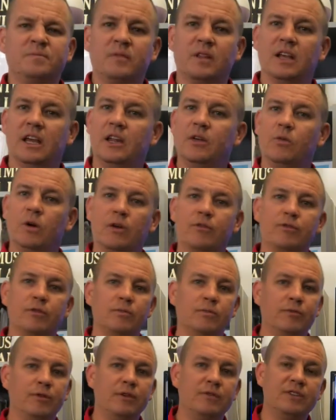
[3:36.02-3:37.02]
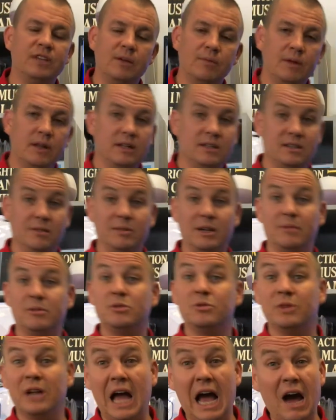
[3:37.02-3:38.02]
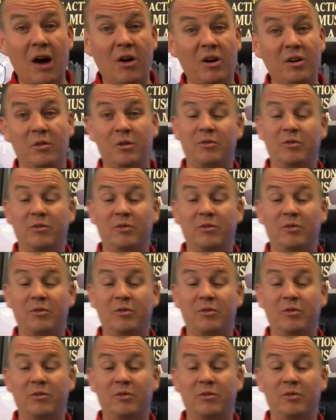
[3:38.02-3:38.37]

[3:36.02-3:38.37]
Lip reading: anywhere from 15 minutes, sometimes to an hour.